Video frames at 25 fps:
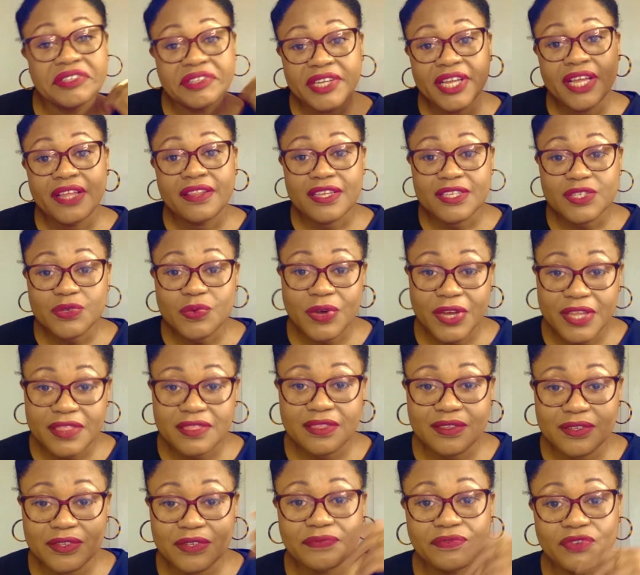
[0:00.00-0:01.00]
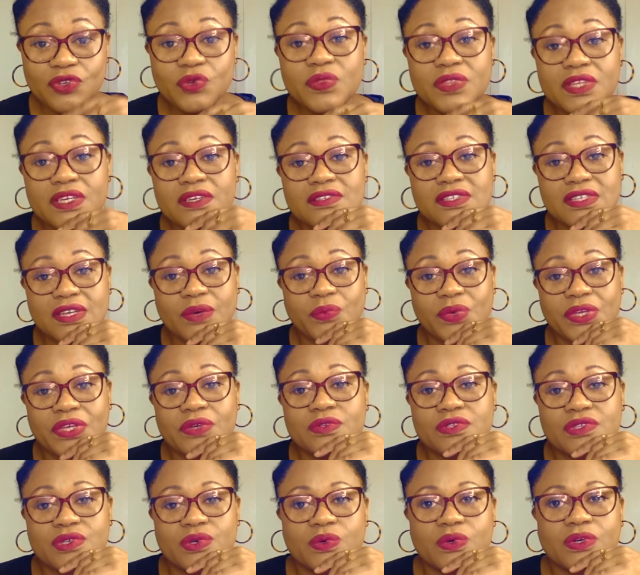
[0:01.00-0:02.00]
there's quite a few things that we
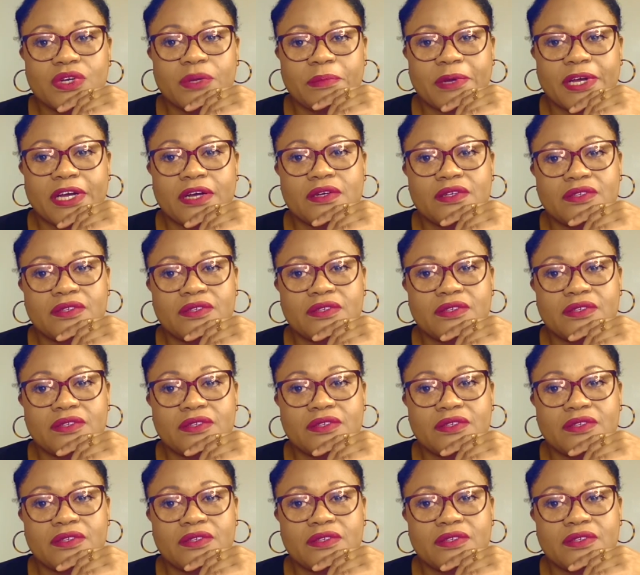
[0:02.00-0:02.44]
could talk about,